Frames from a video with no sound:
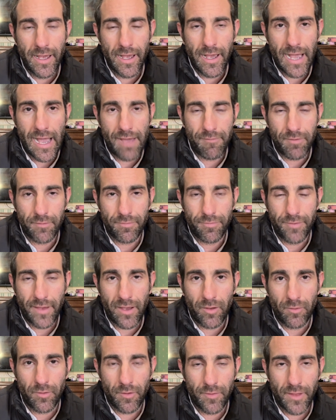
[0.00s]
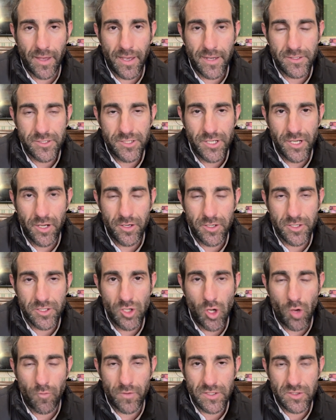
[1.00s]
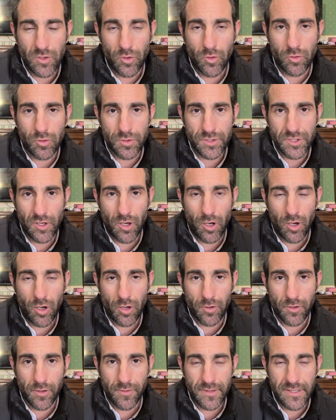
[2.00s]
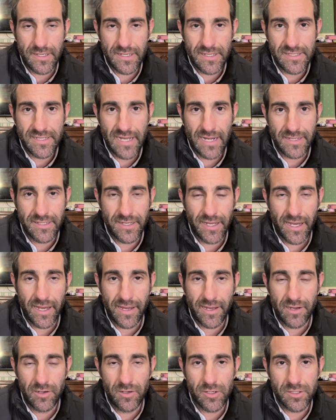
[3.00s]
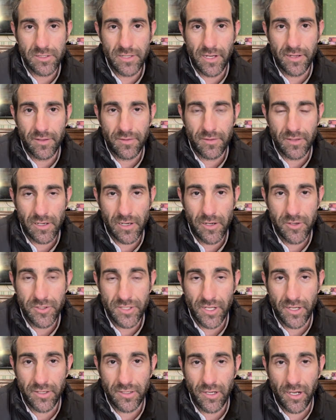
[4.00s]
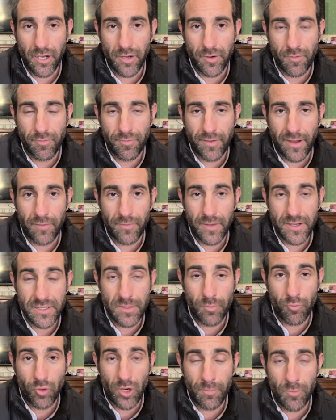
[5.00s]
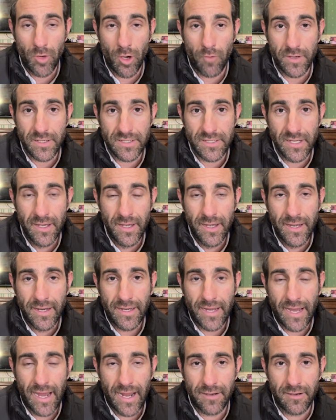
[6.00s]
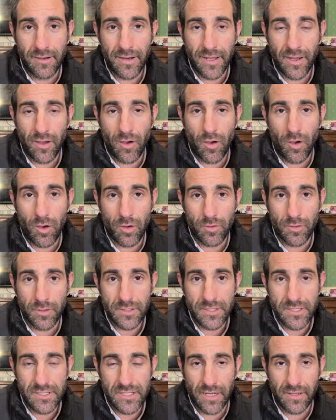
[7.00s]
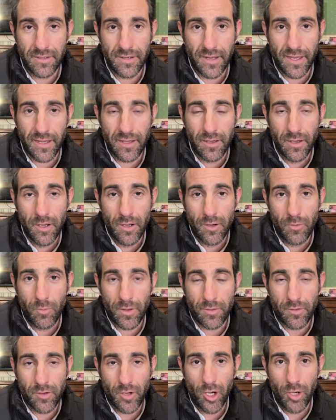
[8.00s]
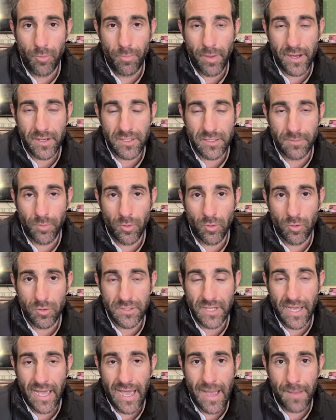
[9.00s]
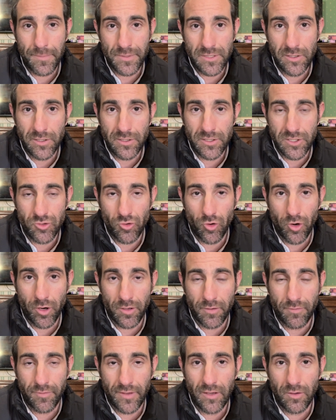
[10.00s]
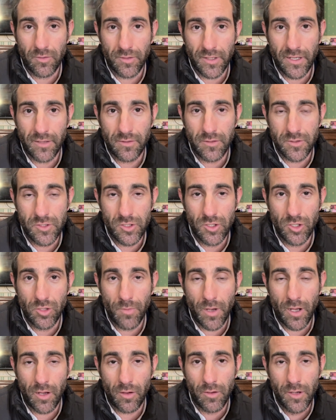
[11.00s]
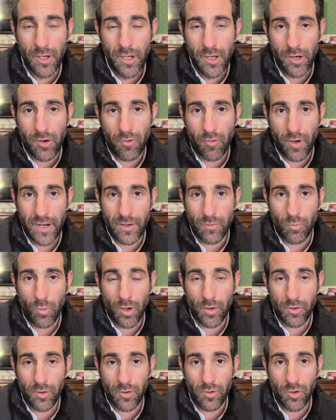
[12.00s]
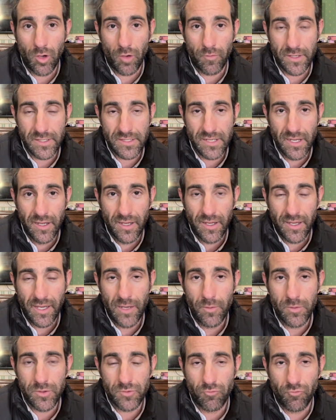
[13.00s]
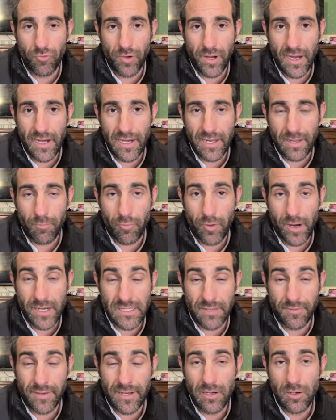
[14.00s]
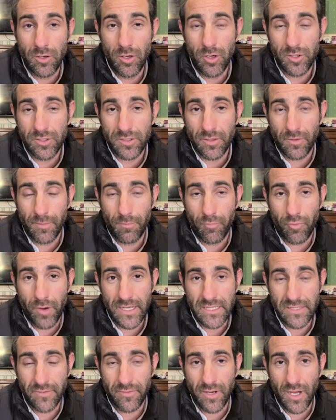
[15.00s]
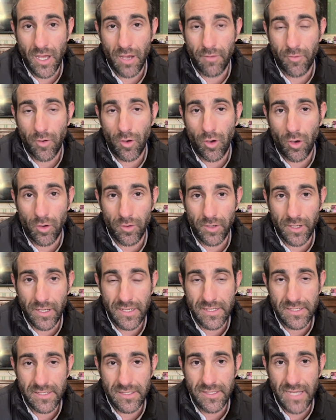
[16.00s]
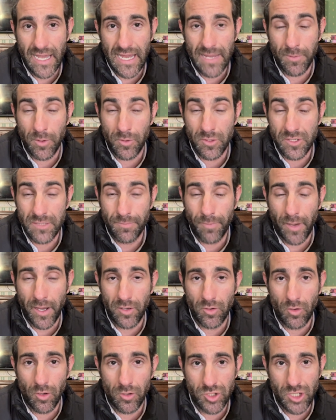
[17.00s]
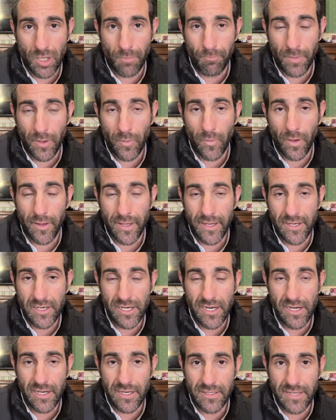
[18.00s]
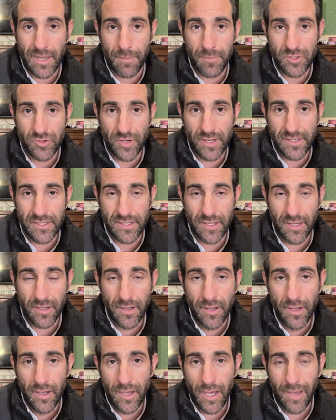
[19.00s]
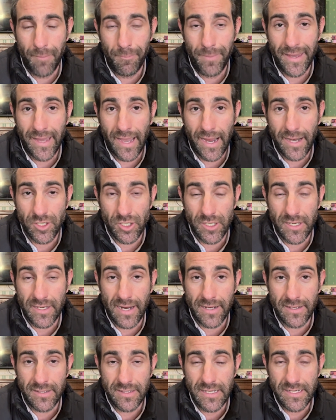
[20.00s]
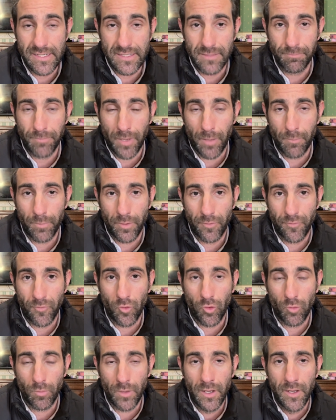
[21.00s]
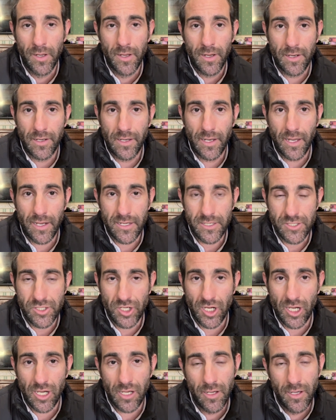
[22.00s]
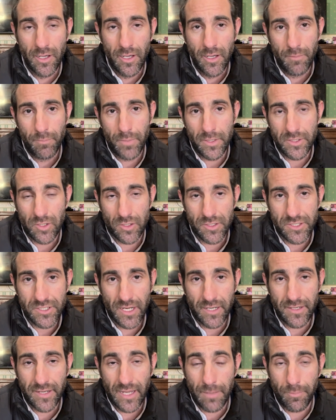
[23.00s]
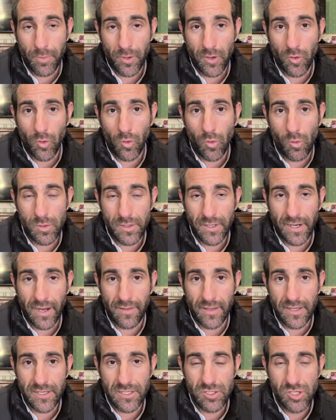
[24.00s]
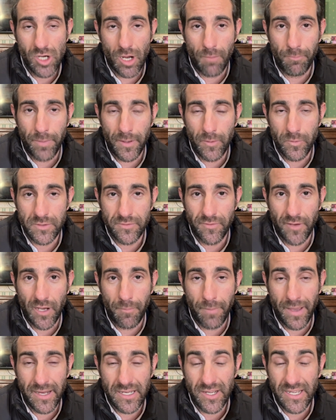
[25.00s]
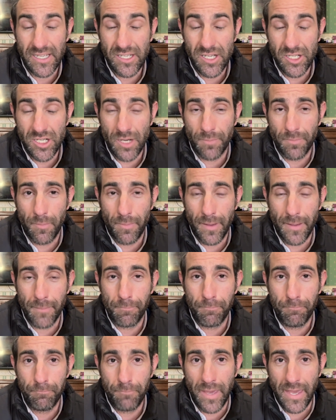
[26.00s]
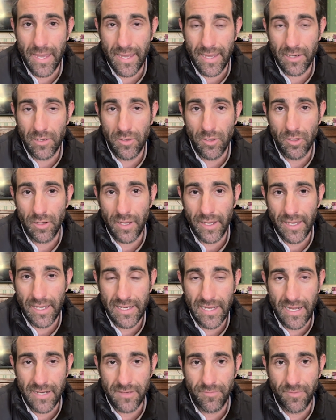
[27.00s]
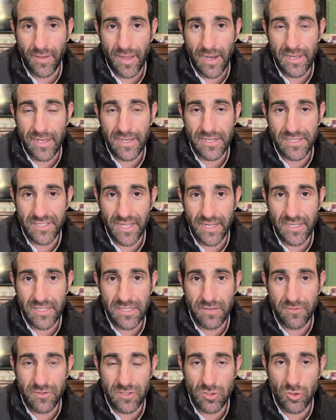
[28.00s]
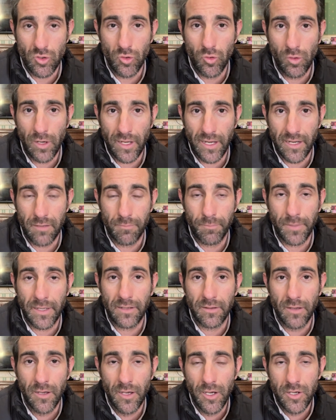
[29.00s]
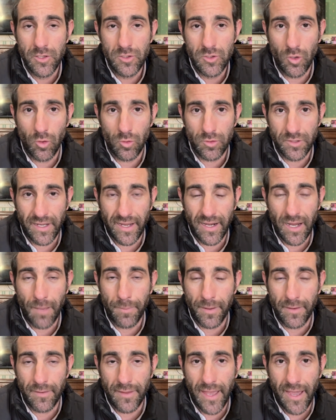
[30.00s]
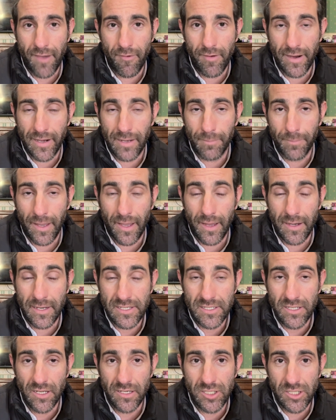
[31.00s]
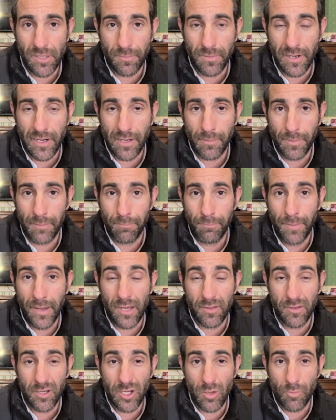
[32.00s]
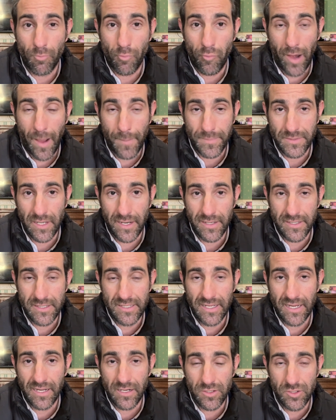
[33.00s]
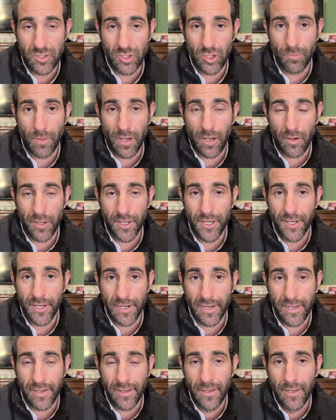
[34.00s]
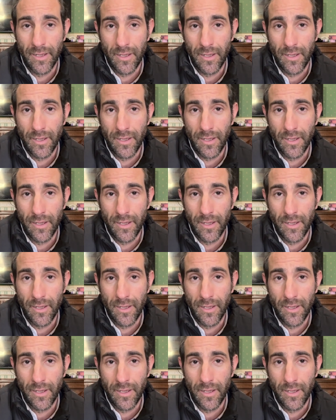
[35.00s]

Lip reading: Having found their Turner's Novice horse on the Saturday, it looks like the Close Sutton Yard found their Supreme Novice candidate on Sunday, with Kopek de Boers absolutely destroying the field in the 2 mile Grade 1 Novice. He was really impressive. He'd looked impressive enough on his debut, despite not jumping well. He clearly demonstrated a big engine. He'd had decent bumper form last year, but on Sunday he put it all together. His jumping was far better. He did jump a bit big. It looked like he'd had fairly extensive schooling and had been taught to get up in the air a little bit, and he certainly jumped a little bit bigger than you'd perhaps like to see in a 2 mile hurdler,